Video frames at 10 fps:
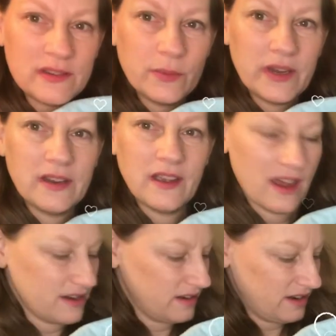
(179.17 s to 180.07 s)
sweet,
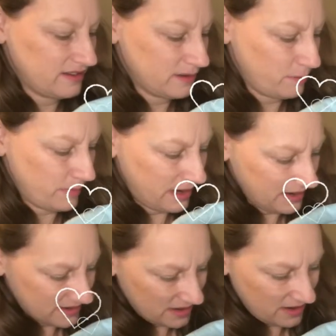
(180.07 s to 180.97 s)
and it's
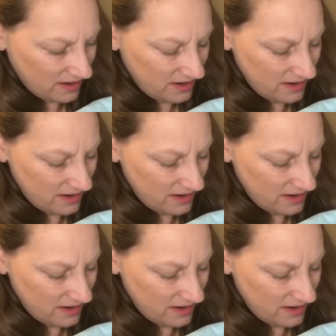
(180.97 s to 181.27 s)
amazing